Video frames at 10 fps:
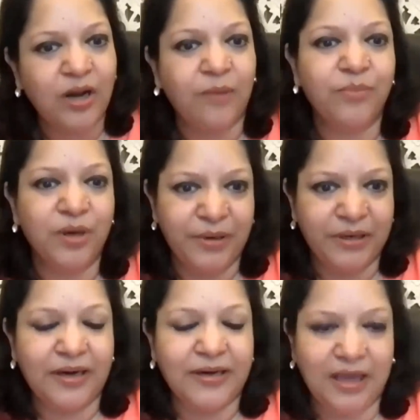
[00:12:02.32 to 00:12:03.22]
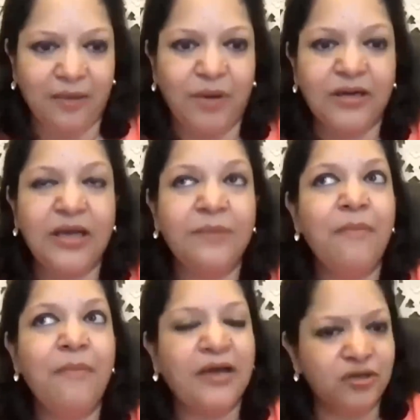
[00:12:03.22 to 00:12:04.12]
number bit that came. And
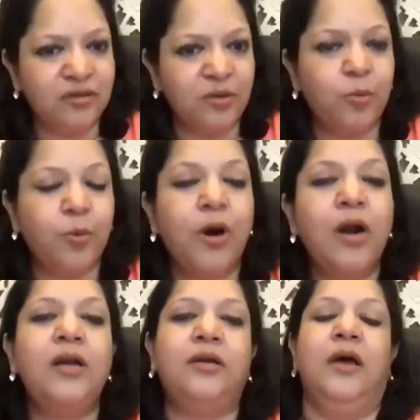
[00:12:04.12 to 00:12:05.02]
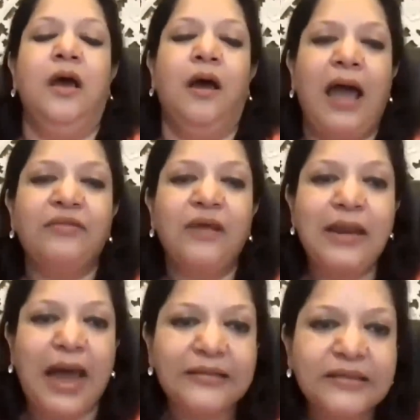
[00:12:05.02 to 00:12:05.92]
imagine the world and the
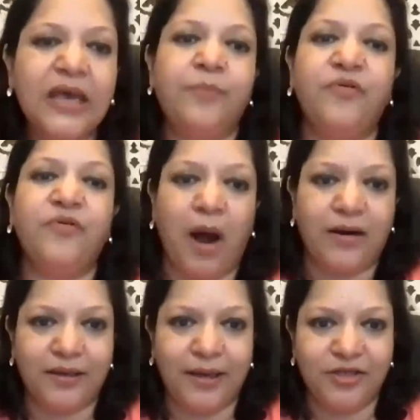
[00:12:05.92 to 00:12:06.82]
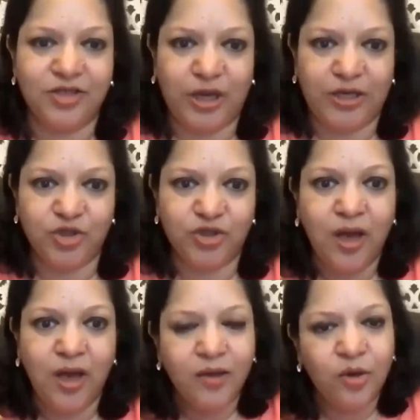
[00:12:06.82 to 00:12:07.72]
landscape of marketing had changed.
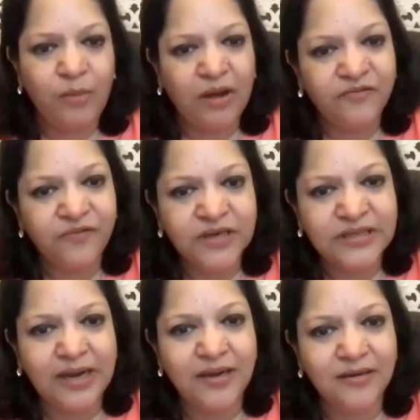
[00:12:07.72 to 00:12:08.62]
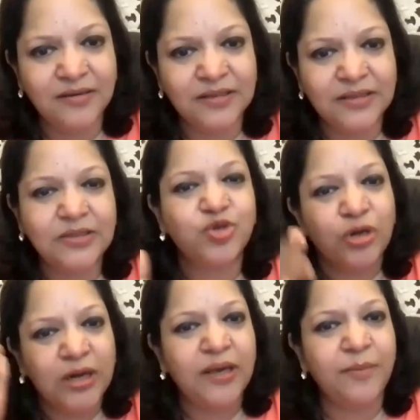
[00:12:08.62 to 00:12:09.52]
You know, my first 10 years is
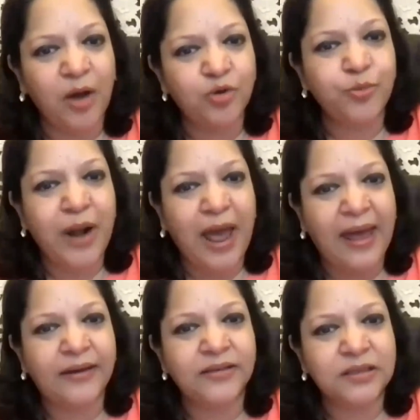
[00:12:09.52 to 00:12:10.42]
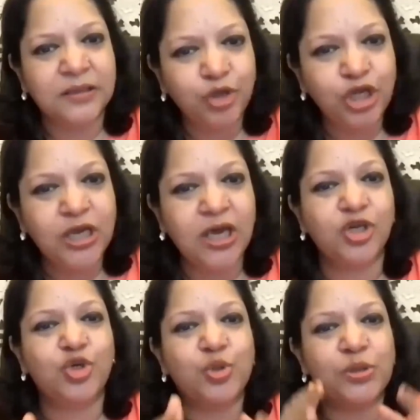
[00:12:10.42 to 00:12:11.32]
strictly about brand,
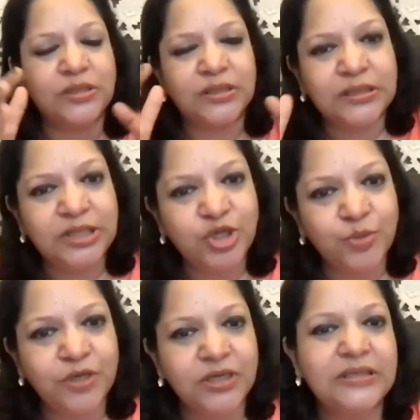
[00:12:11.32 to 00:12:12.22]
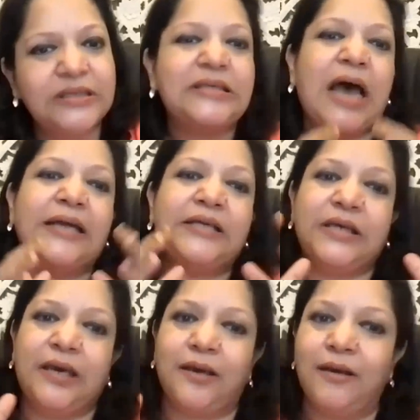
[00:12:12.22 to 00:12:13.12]
communications, consumer
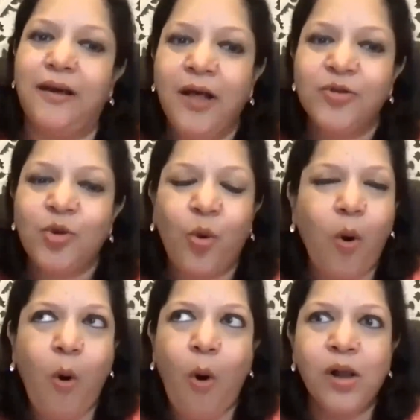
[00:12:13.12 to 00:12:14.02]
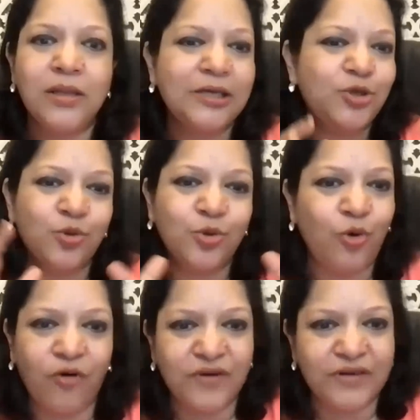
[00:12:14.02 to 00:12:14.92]
inciting, you know, all that you
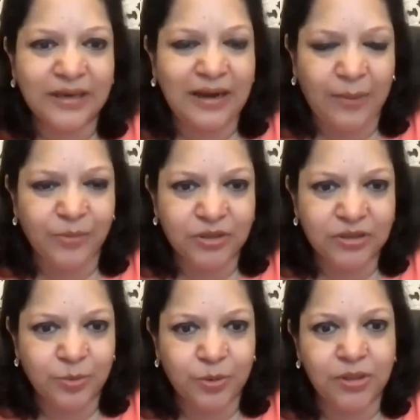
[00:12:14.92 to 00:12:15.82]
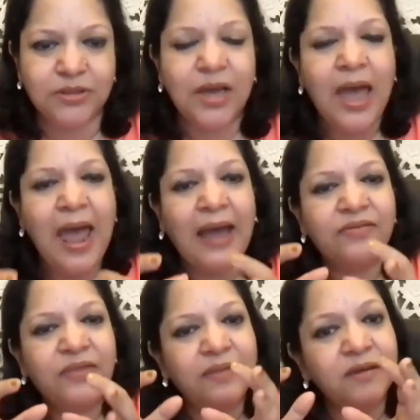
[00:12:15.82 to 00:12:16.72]
know of as a glamorous world.
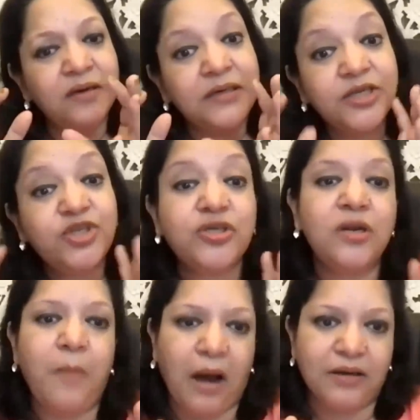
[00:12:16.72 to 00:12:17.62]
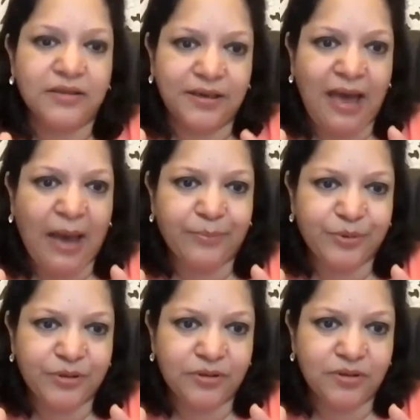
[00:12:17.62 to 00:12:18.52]
And then the digital marketing
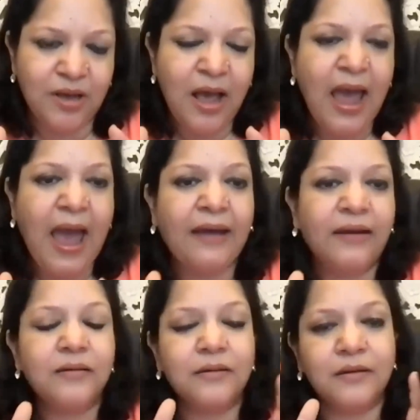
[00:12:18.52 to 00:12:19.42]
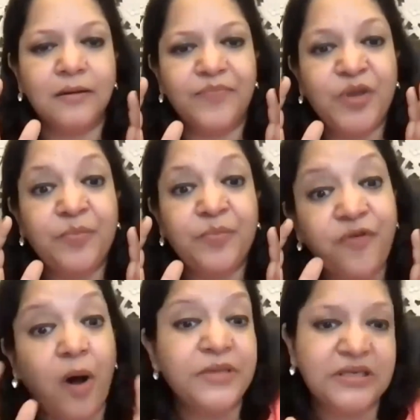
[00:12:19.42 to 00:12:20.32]
happened and the
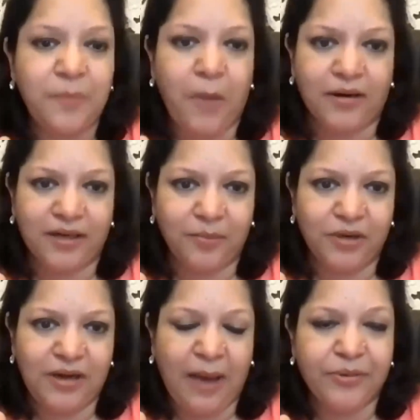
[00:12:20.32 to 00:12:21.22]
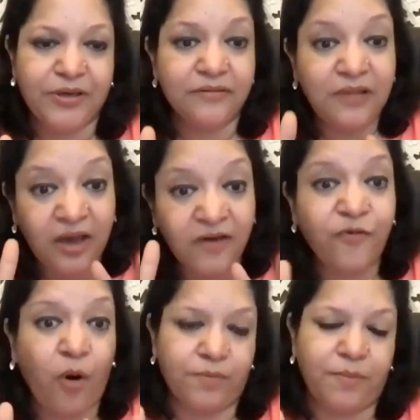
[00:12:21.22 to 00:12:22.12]
performance marketing bit happened. And
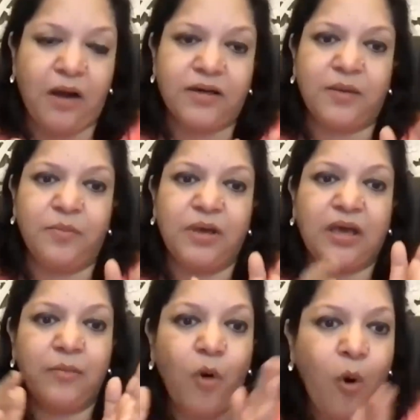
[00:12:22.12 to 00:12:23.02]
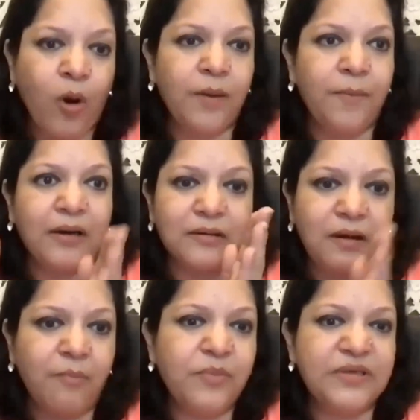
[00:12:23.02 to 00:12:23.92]
therefore, marketing became all about
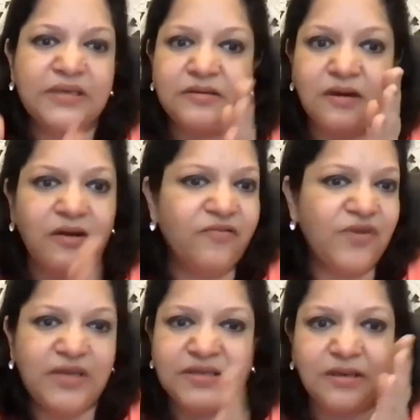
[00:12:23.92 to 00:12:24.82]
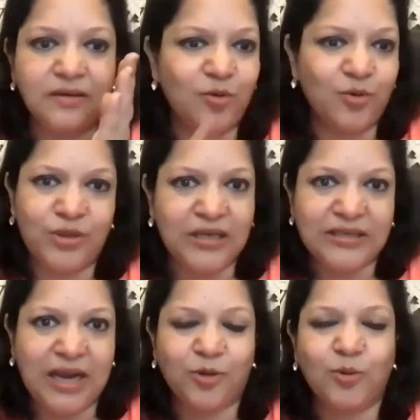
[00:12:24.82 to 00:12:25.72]
numbers and deliveries and, you know,
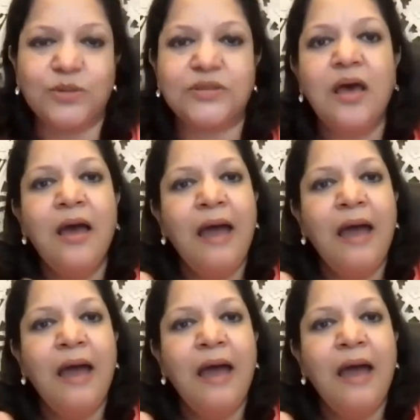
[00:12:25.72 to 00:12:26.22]
things like those.